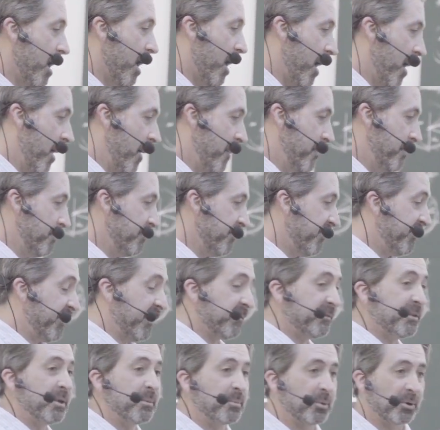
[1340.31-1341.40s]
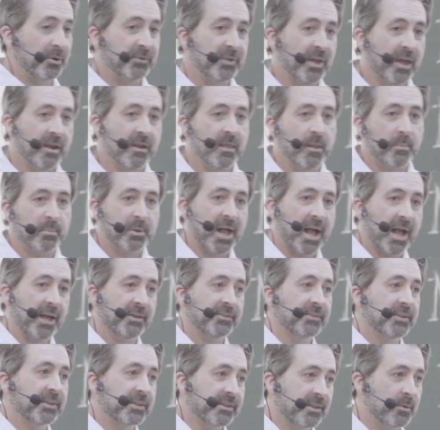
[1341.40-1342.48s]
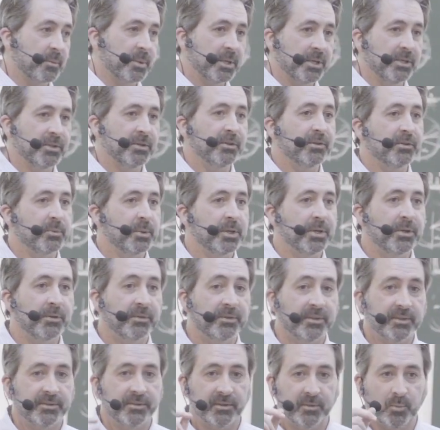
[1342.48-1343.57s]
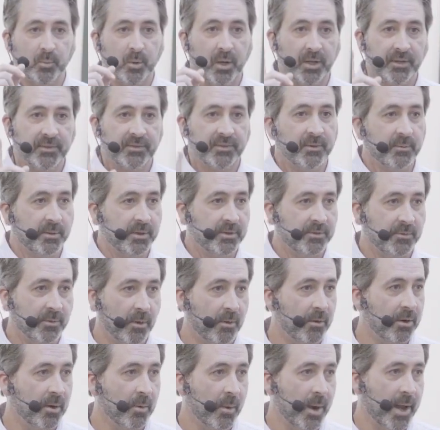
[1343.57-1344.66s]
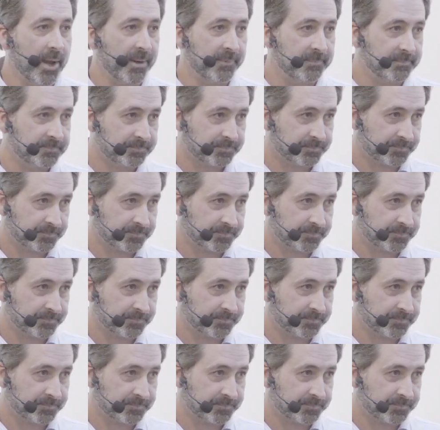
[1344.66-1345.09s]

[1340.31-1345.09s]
50% of the plastic that we use it just once and we throw it away.